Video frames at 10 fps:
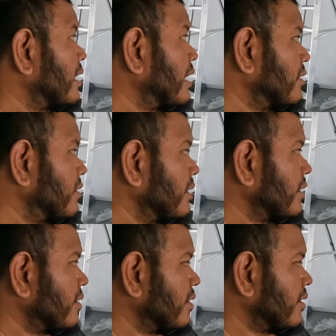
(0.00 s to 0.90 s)
I
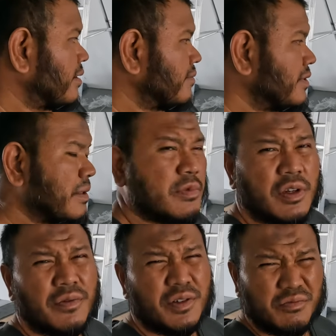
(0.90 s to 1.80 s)
think um, in terms
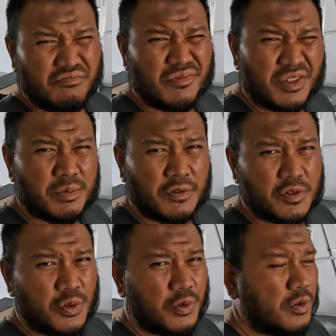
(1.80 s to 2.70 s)
of in terms of
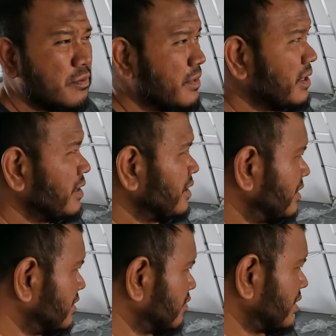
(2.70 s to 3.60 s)
showroom, I think
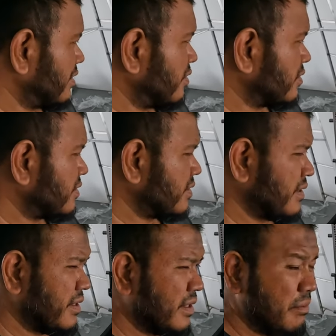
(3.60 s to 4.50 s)
this one looks
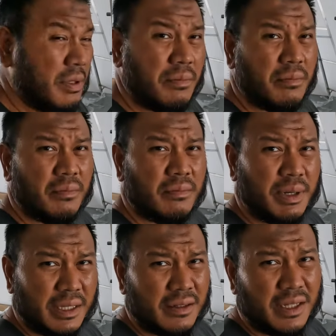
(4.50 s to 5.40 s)
uh, a bit
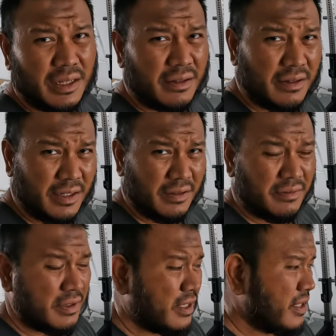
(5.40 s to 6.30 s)
better than than
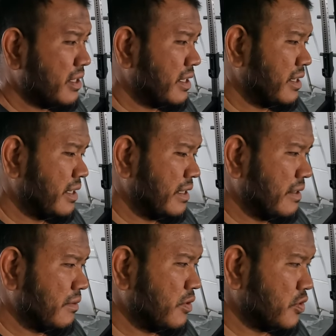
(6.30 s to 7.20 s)

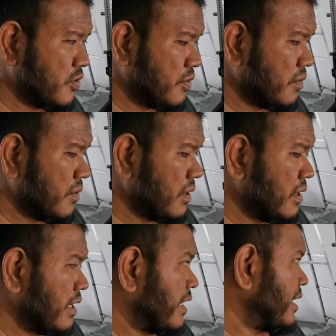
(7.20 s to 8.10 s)
uh, those two,
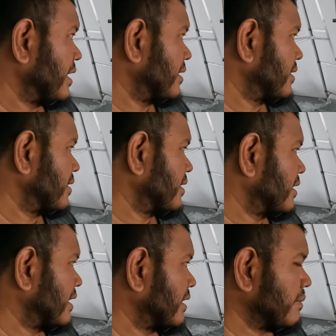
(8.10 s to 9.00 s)
and
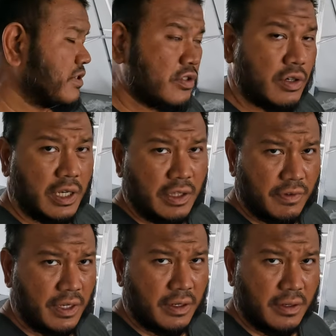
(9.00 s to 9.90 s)
I think I'm just going to leave it